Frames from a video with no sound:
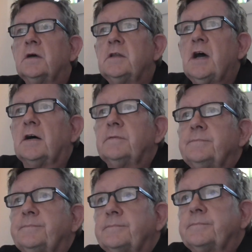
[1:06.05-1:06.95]
Now,
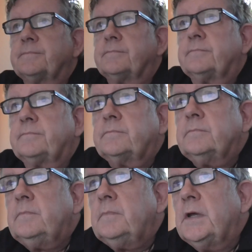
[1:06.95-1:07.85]

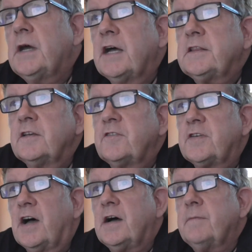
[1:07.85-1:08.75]
at this
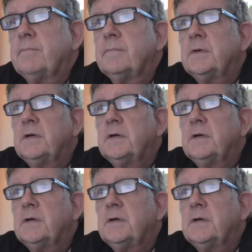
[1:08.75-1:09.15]
time,